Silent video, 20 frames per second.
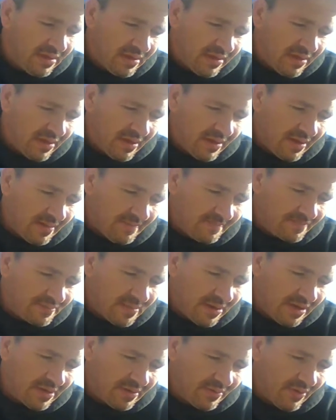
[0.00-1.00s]
Um,
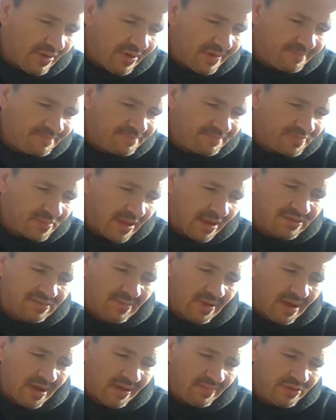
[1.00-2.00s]
anyway, that's
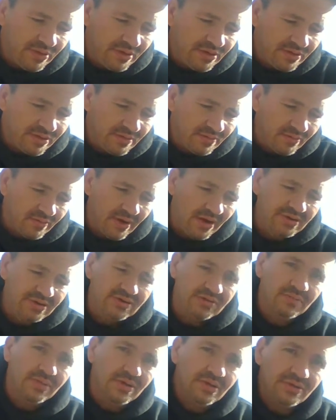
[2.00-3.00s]
my opinion.
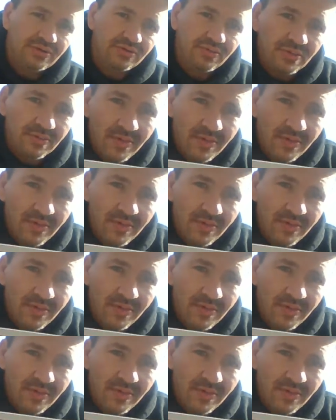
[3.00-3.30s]
Reggie Bush with the